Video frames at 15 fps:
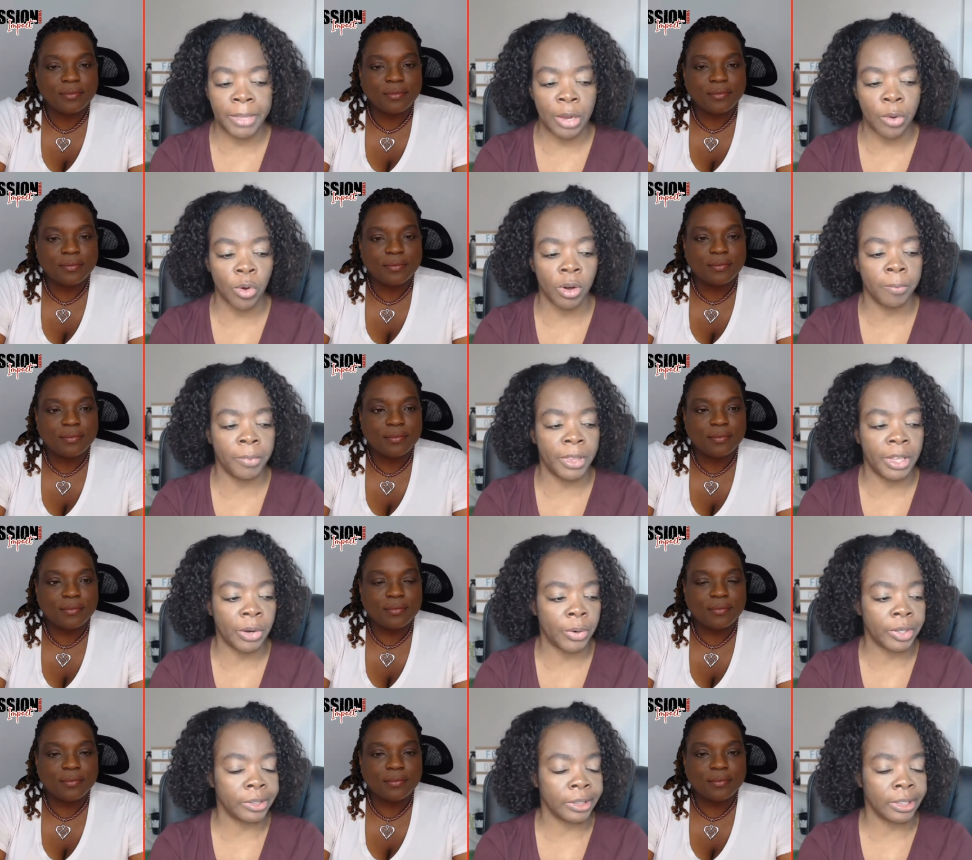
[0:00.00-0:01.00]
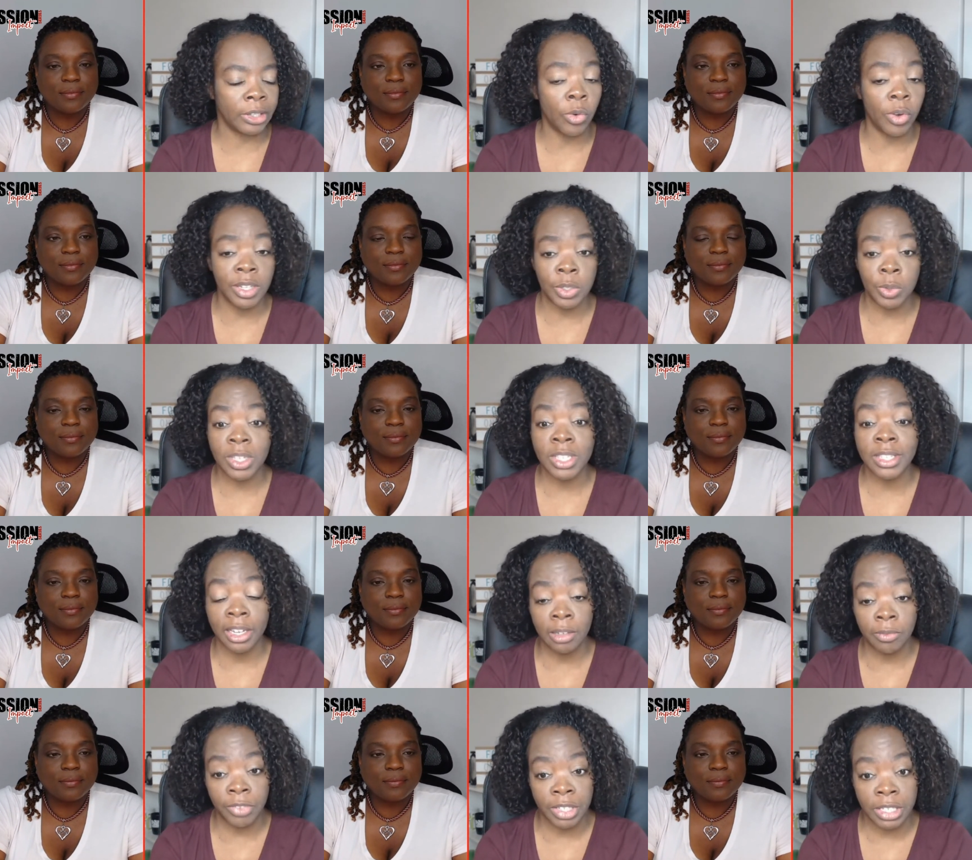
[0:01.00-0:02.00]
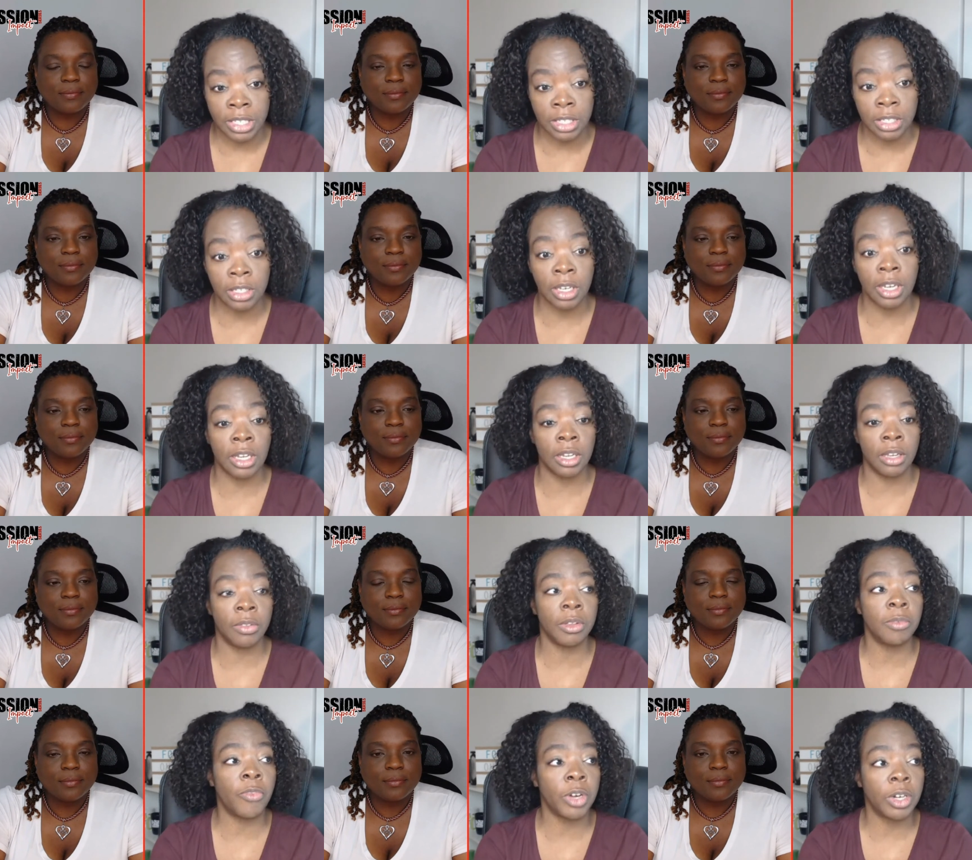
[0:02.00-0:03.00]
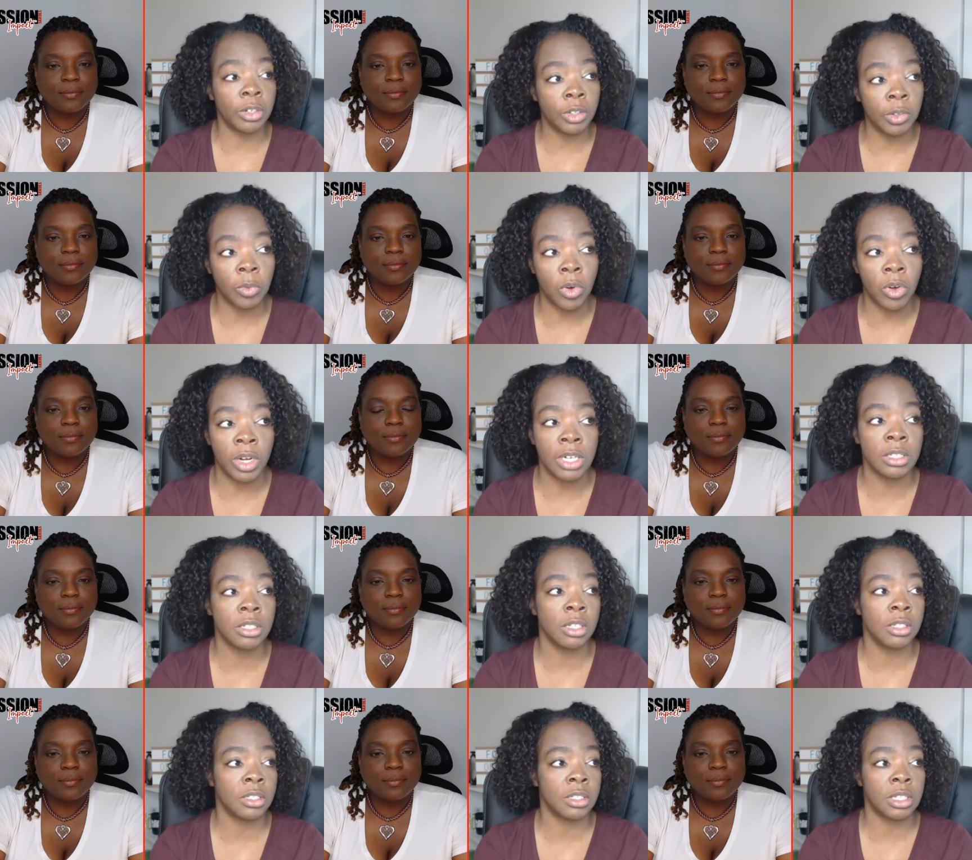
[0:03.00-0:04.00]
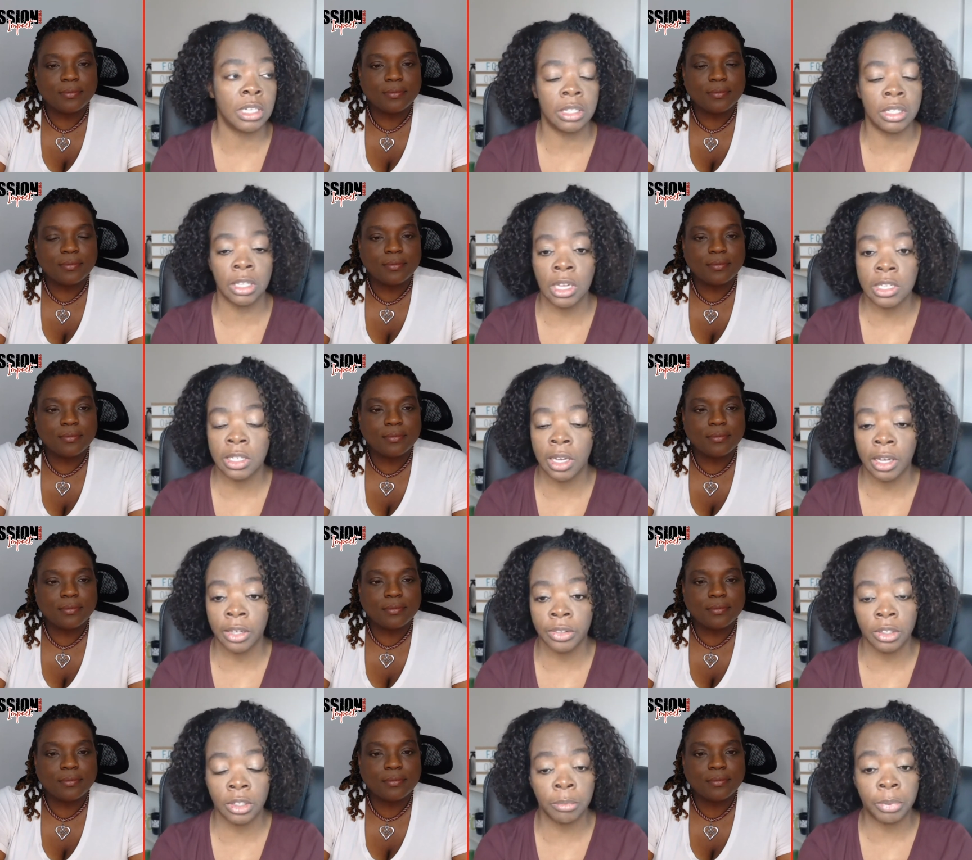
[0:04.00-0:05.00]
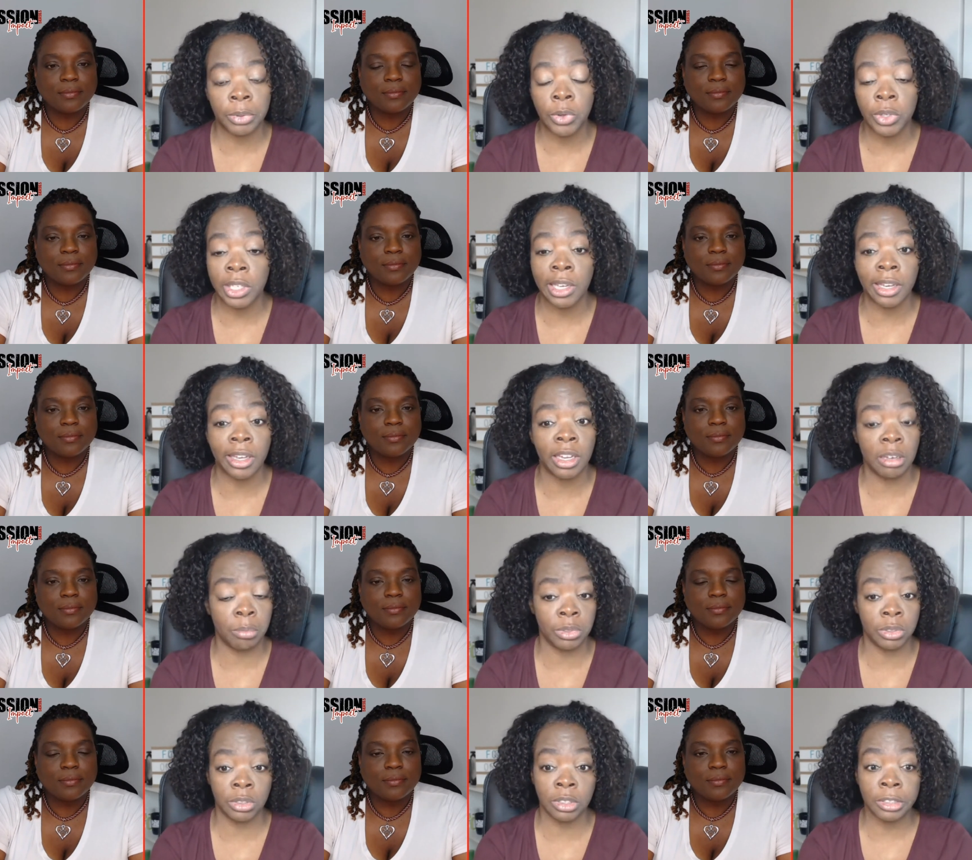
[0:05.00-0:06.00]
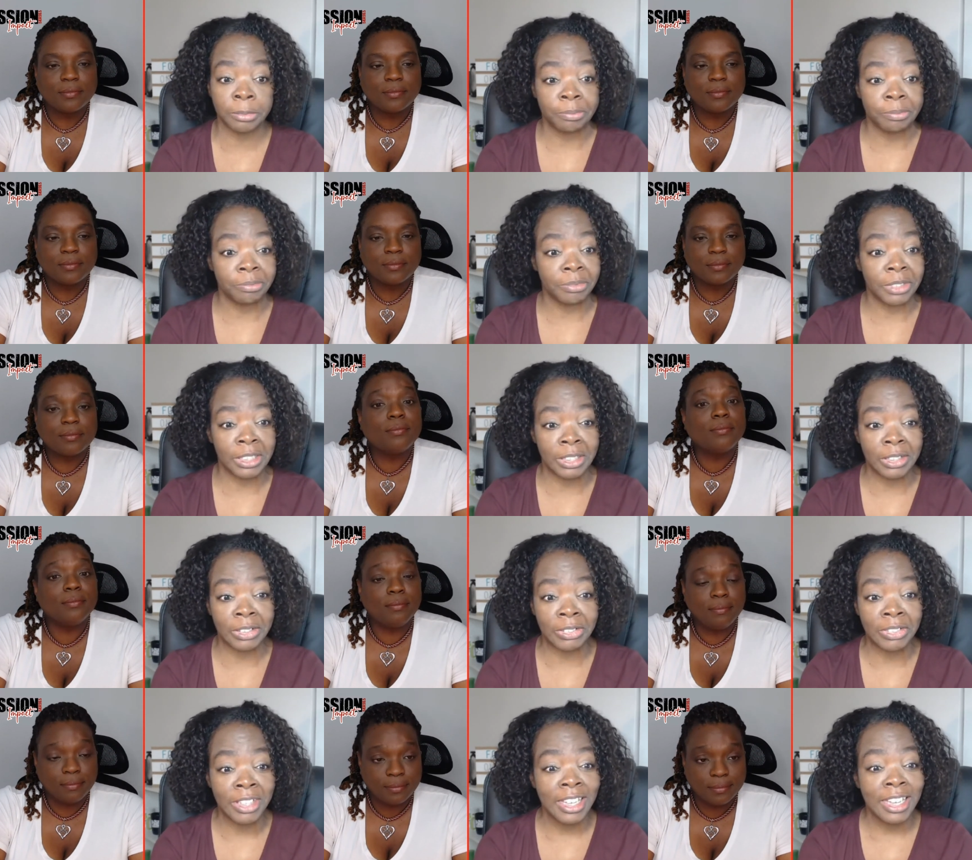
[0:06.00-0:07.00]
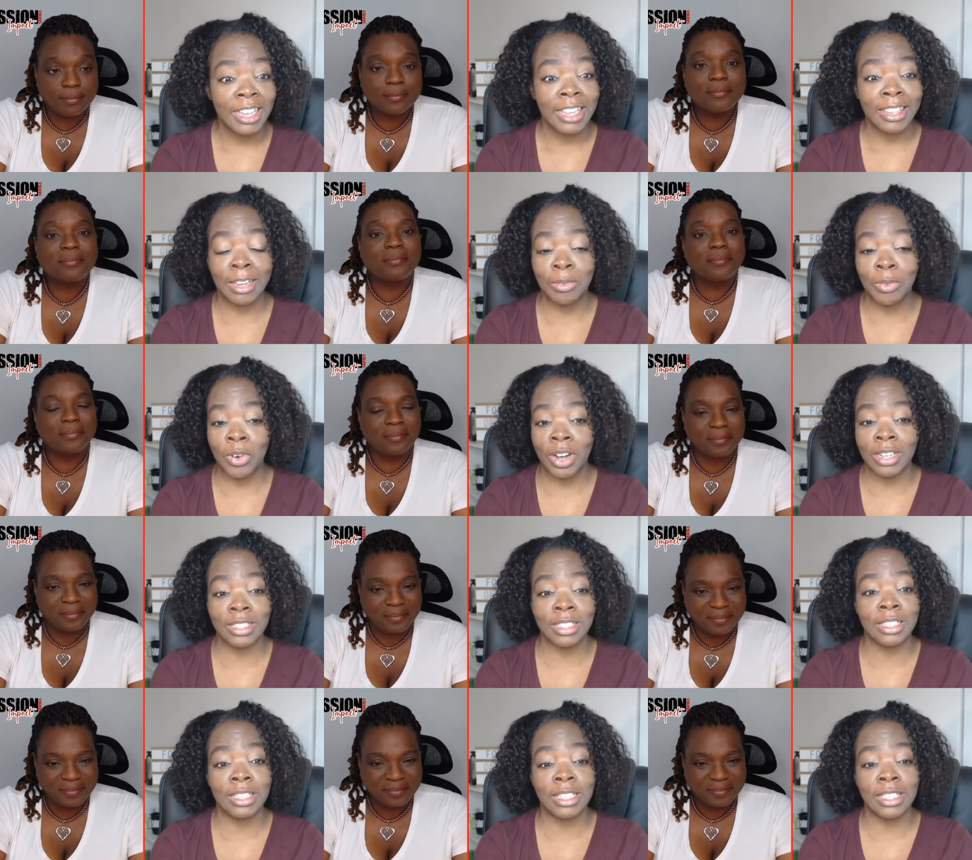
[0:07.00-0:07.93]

Speaker 1: They were they were going into a site visit, and the funder wanted to see things like the employee handbook. You mm-hmm. know, they wanted to